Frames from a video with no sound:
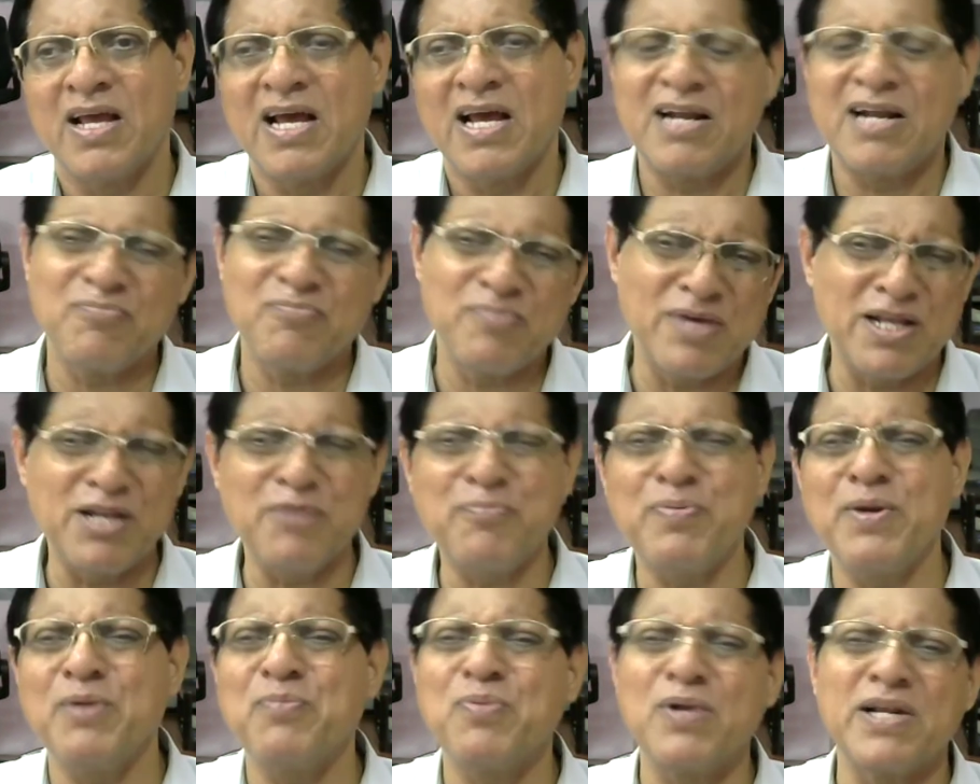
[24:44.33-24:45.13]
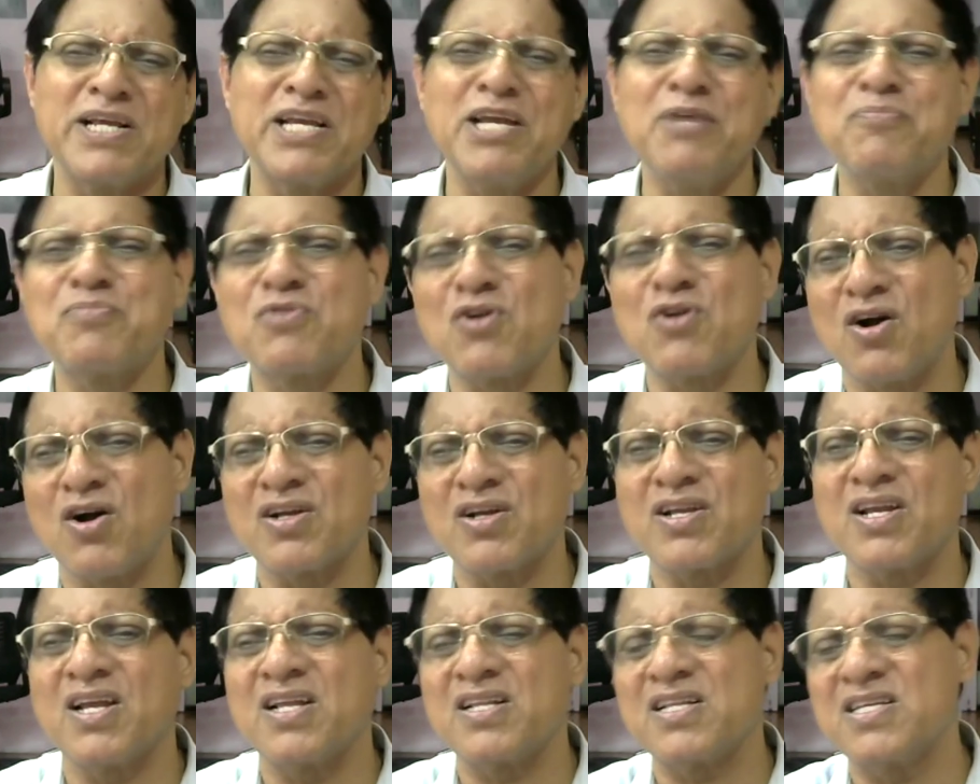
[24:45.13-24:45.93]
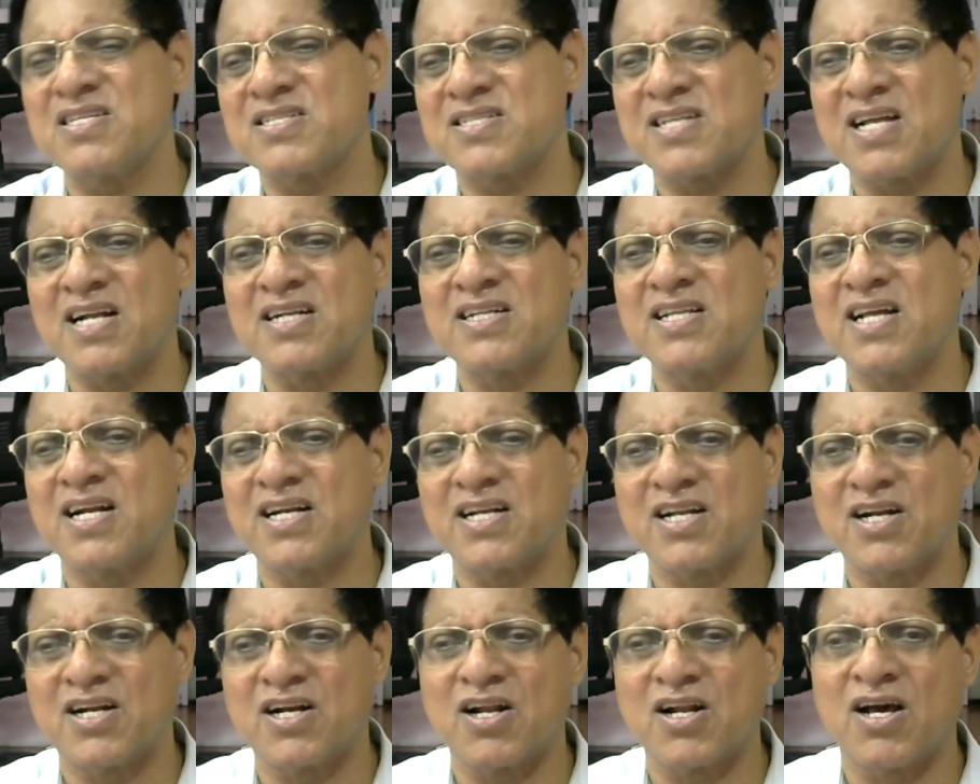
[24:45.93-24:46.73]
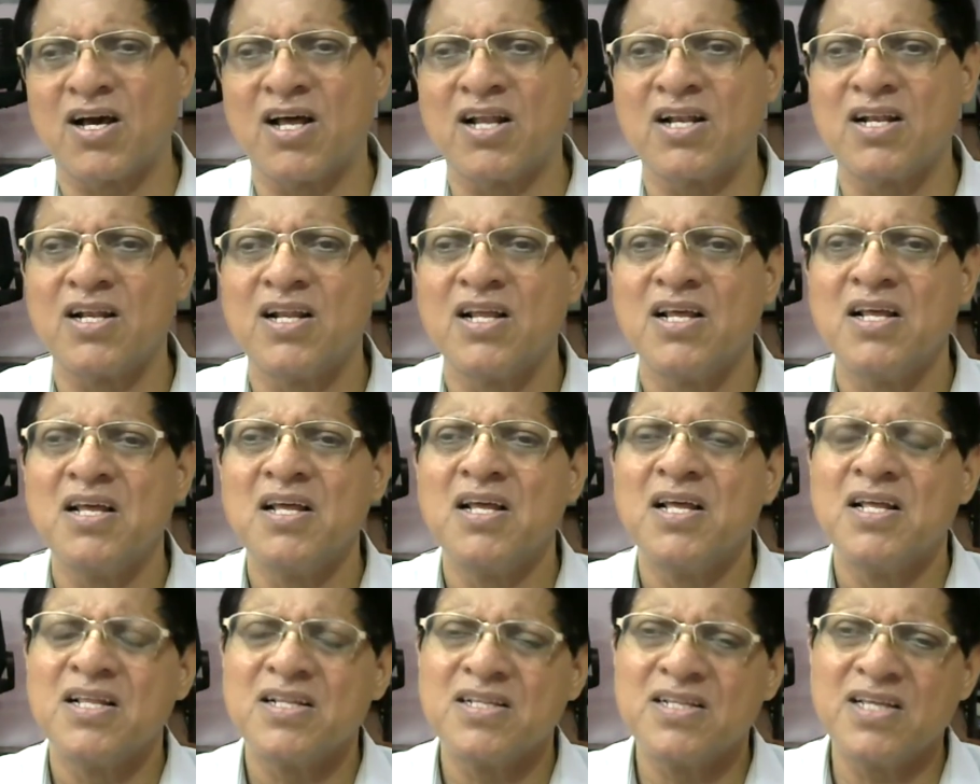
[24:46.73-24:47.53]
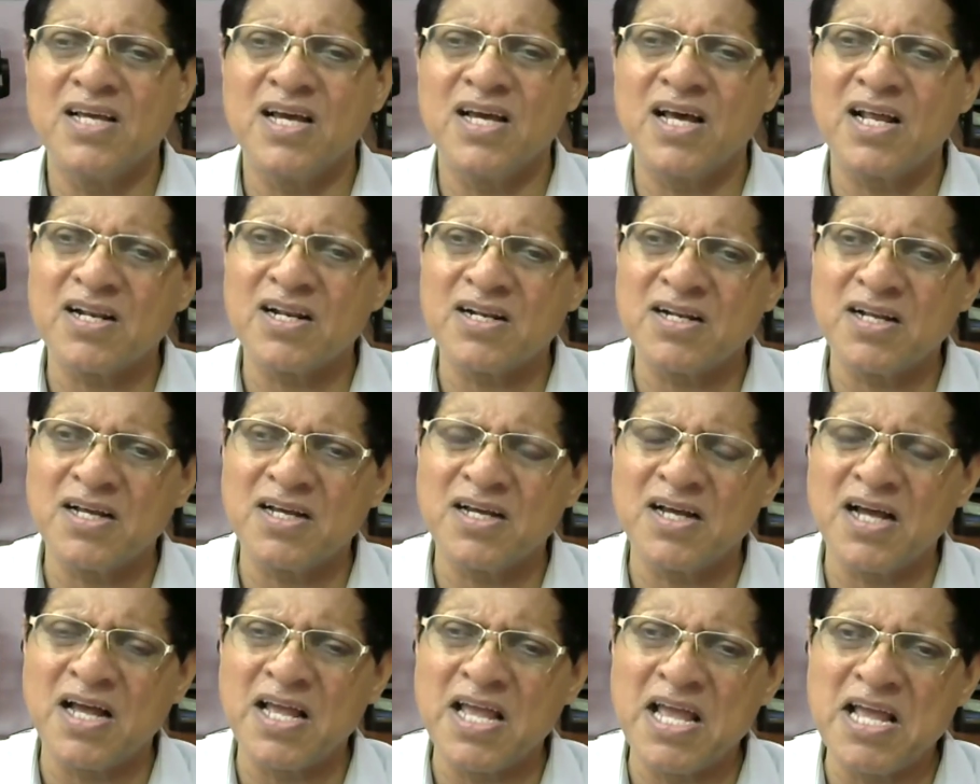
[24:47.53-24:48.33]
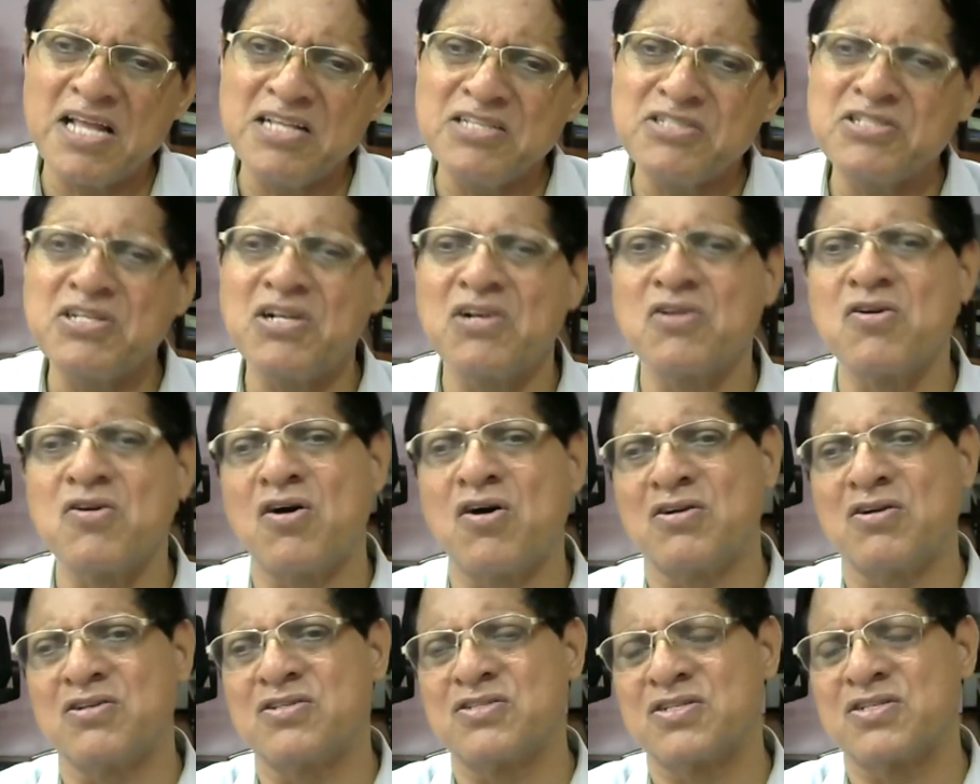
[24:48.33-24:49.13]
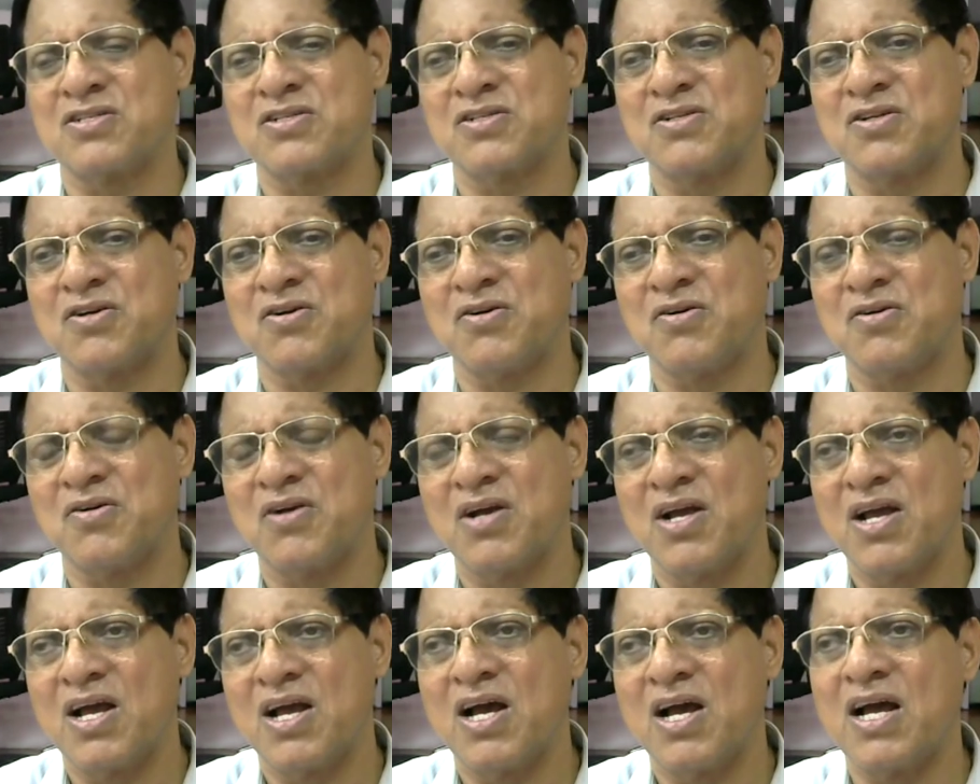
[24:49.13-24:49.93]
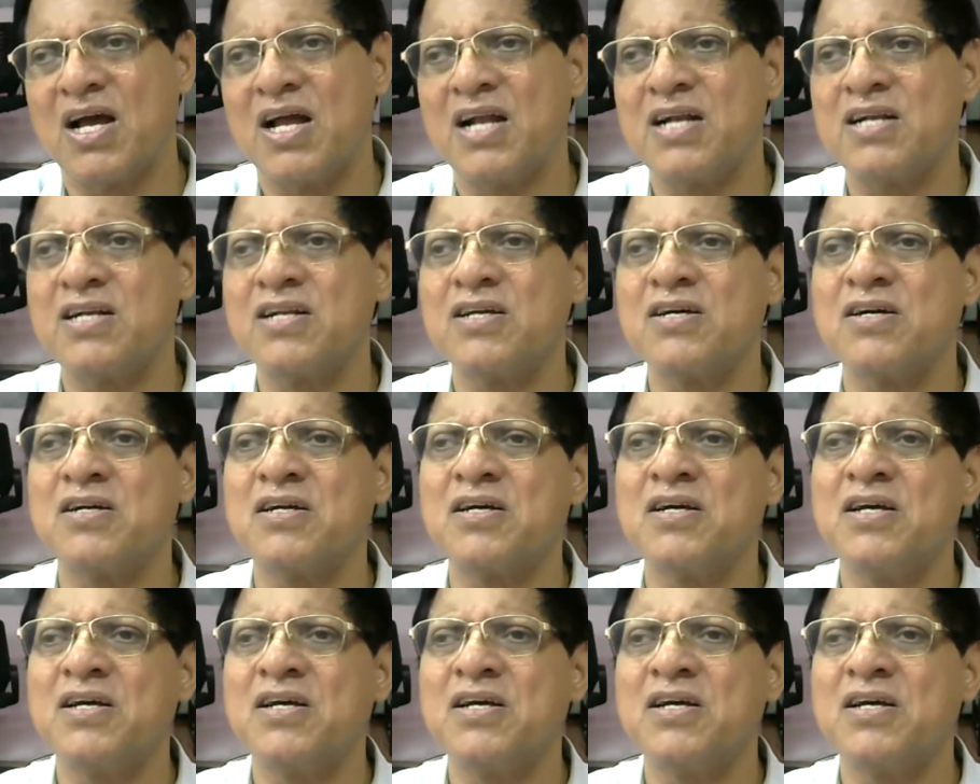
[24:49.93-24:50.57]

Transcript: And many people keep talking this, that and all. They are angel gods, you know. And